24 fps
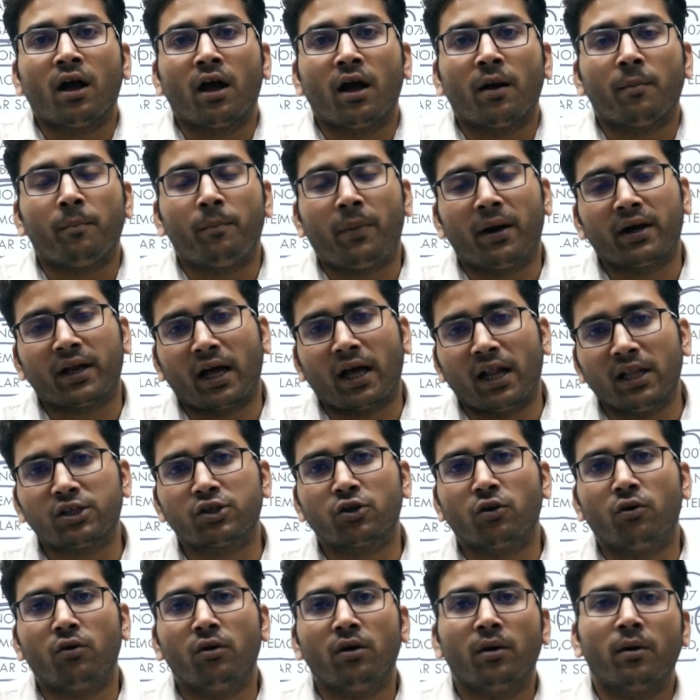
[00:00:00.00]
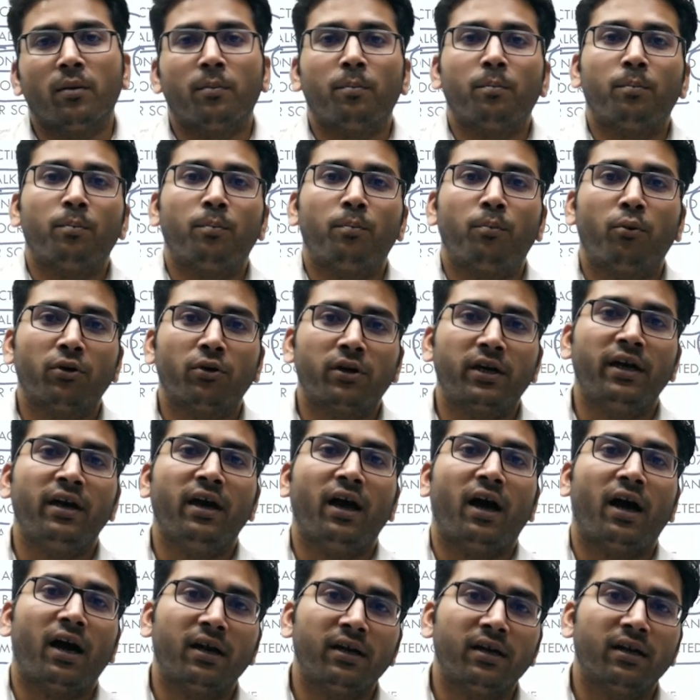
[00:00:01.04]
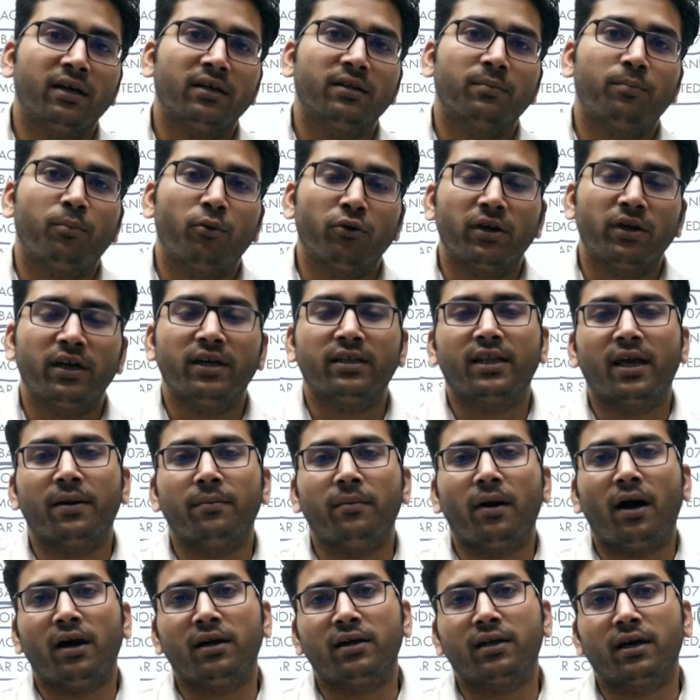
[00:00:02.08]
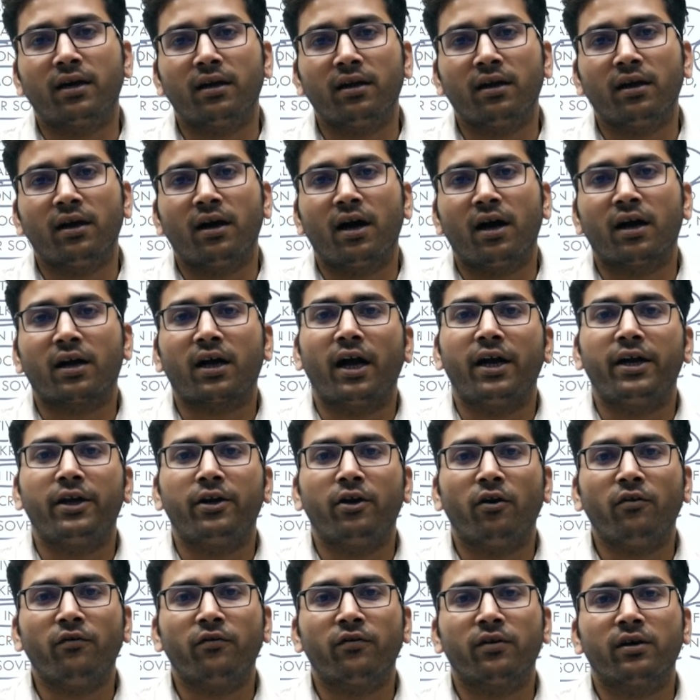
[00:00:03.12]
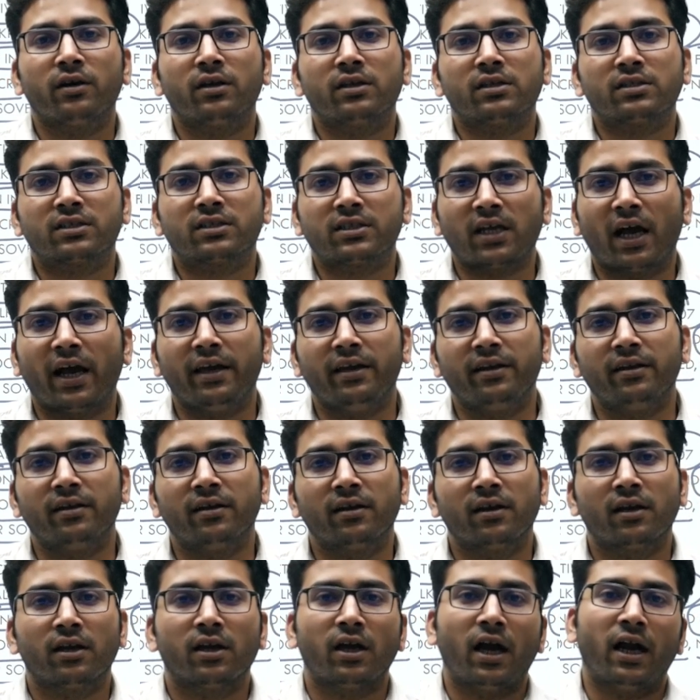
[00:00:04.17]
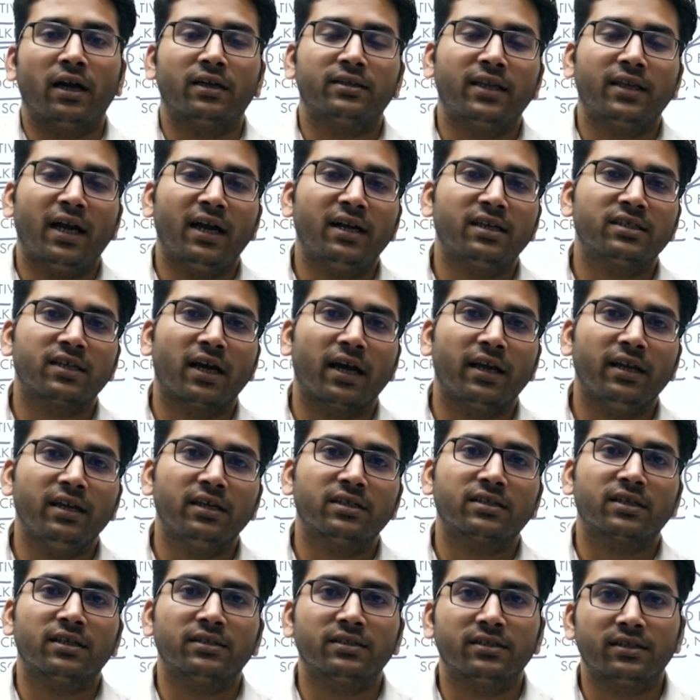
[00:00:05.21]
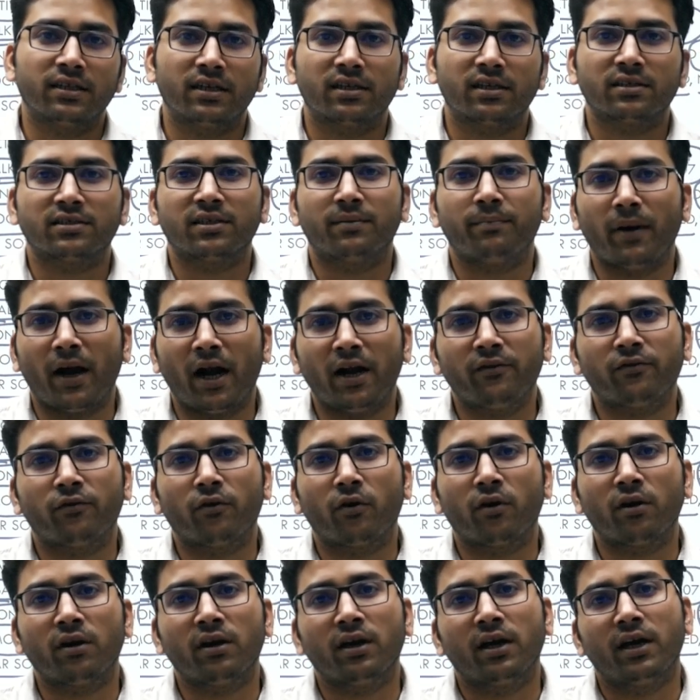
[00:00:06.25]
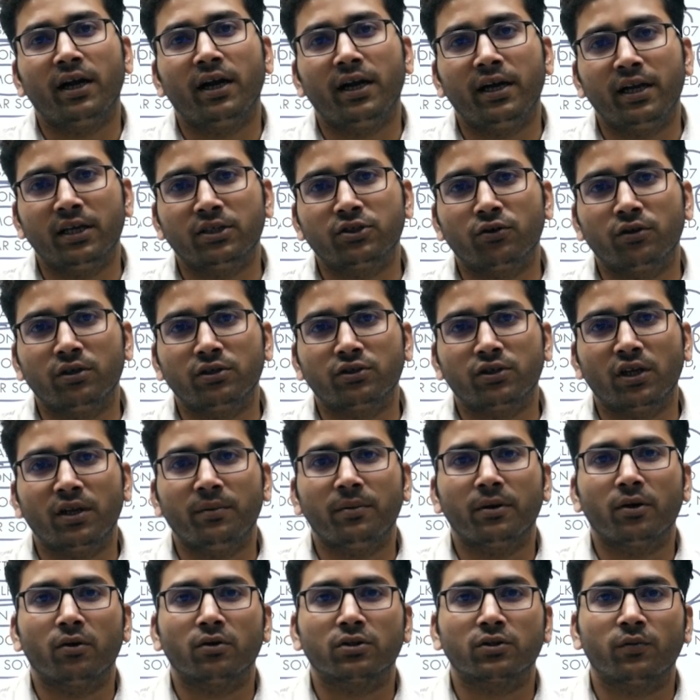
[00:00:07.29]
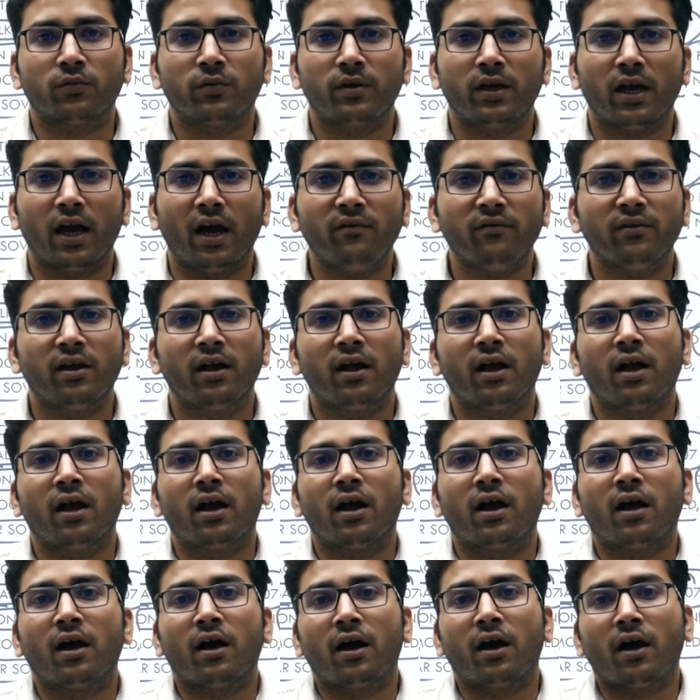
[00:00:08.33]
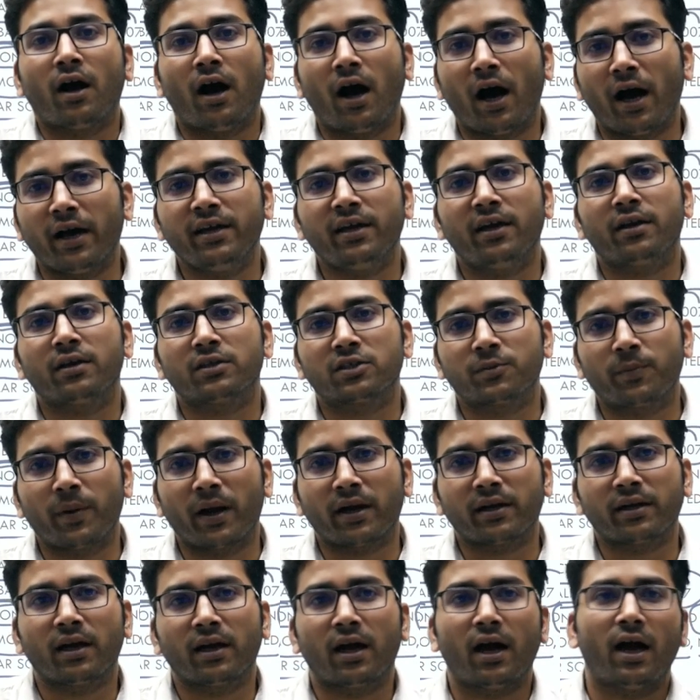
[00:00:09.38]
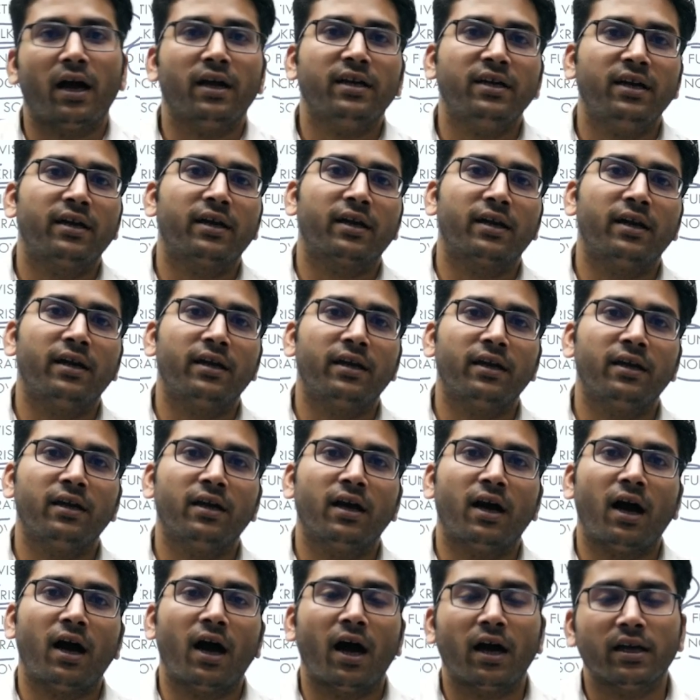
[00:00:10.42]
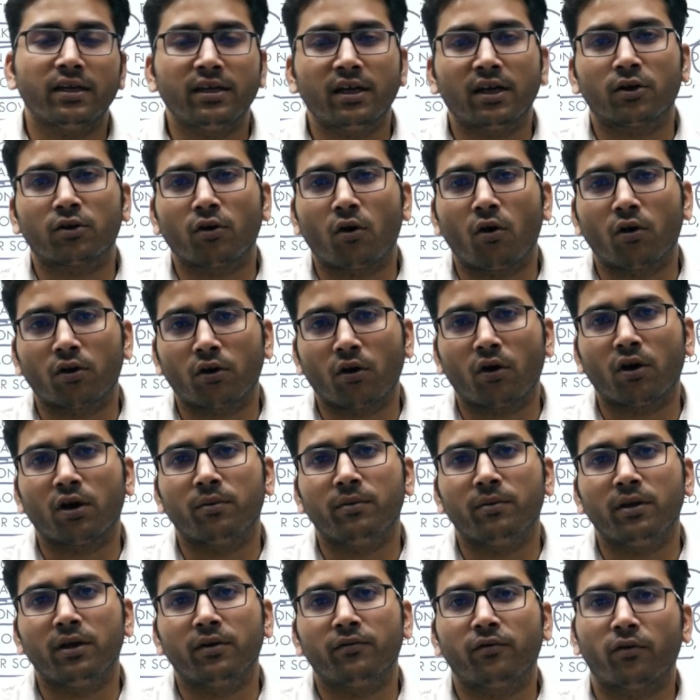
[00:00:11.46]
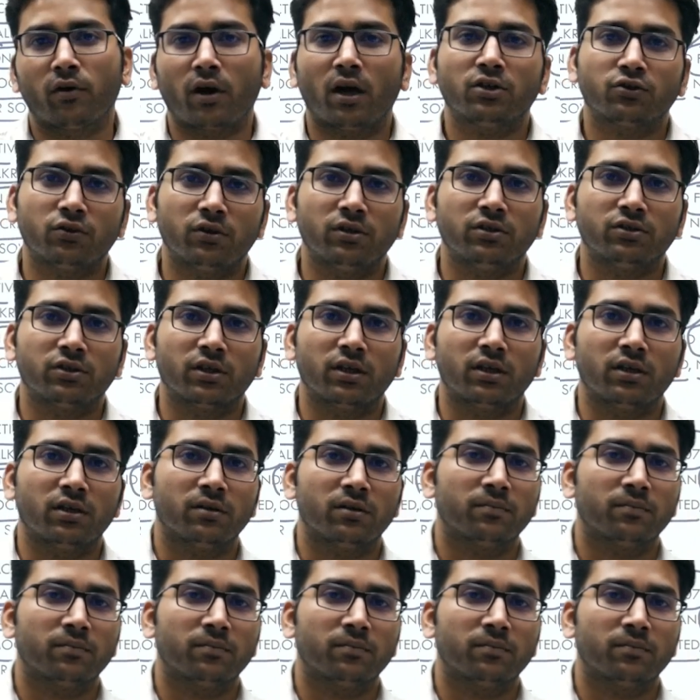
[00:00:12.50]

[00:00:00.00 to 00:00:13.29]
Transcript: but also put them under a kind of sign, and that sign is considered as a bad for Indian judiciary, because we have higher respect, higher dignity, higher autonomy for our judiciary.